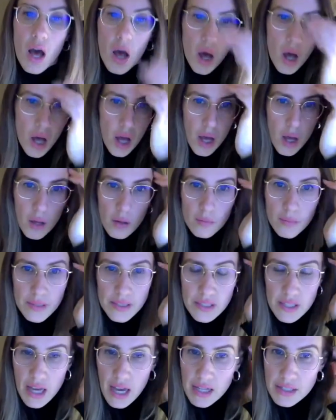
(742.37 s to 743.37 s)

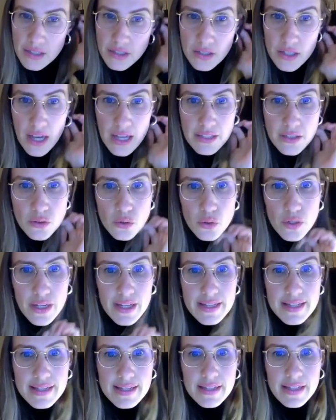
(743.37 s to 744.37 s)
But as you
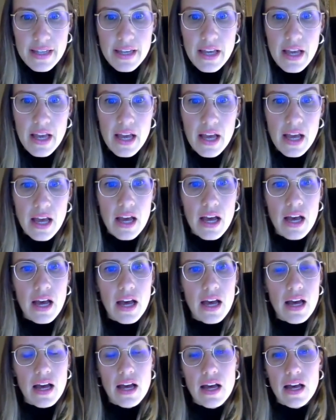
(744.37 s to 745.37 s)
can see,
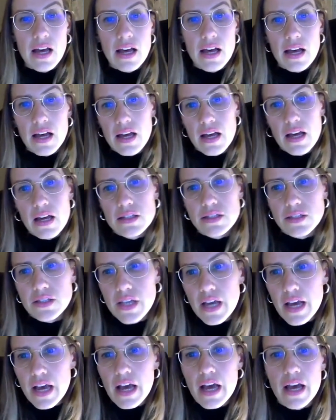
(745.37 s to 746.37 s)

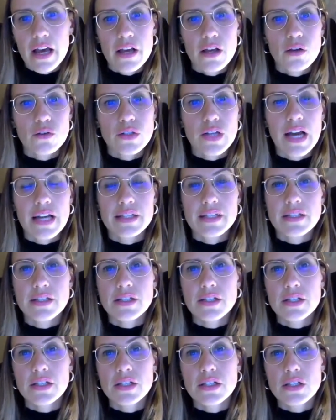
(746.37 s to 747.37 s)
the
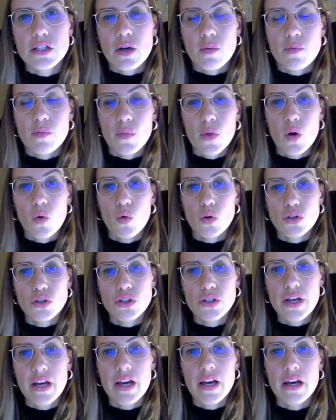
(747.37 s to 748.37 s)
United Kingdom was
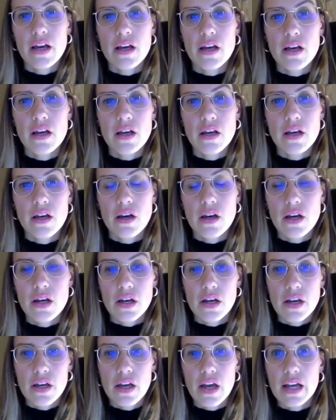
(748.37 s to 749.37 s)

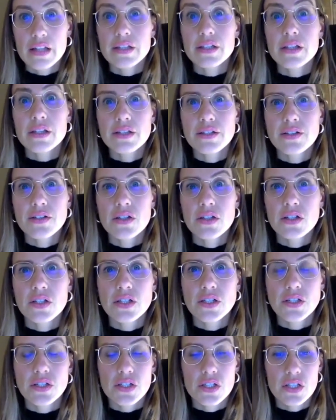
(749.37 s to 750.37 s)
and still
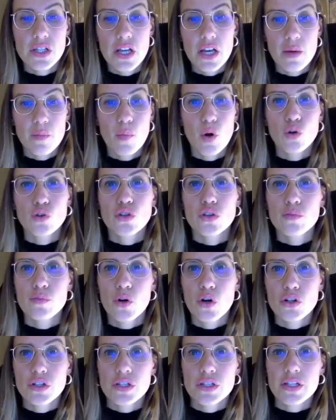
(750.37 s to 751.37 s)
is the most
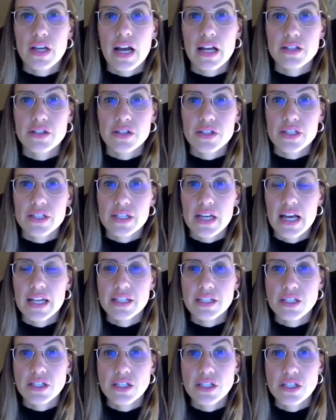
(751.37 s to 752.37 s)
important country that
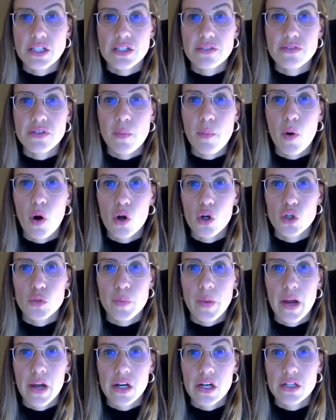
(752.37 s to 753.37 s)
has received the Polish
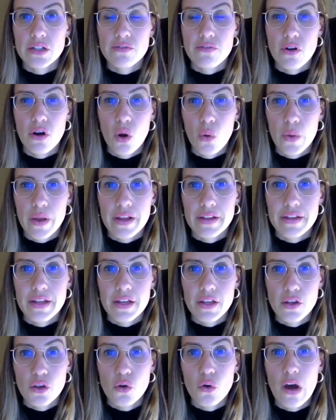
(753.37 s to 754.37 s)
migrant following the
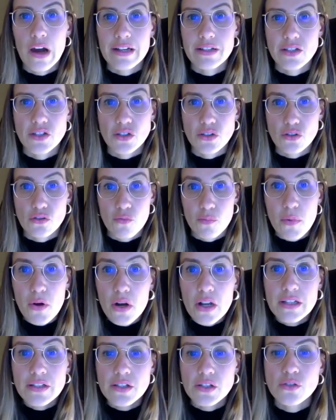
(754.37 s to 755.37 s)
EU accession of
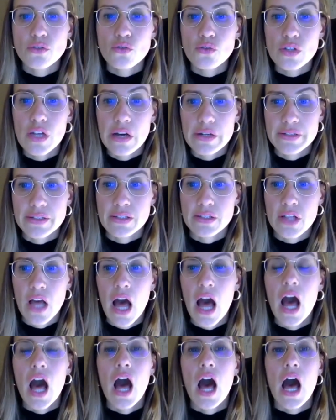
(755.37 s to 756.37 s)
Poland in
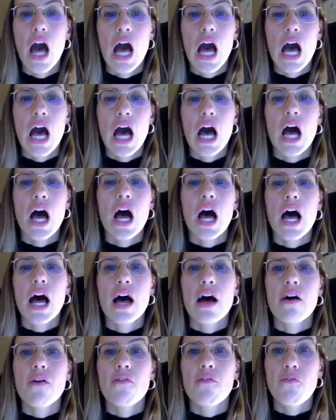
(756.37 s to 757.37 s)

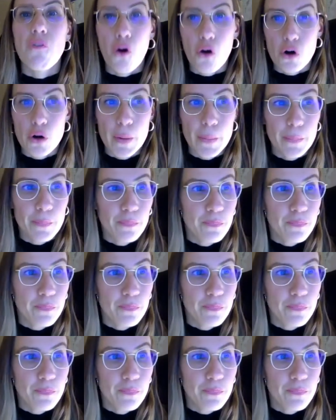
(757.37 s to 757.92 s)
2004.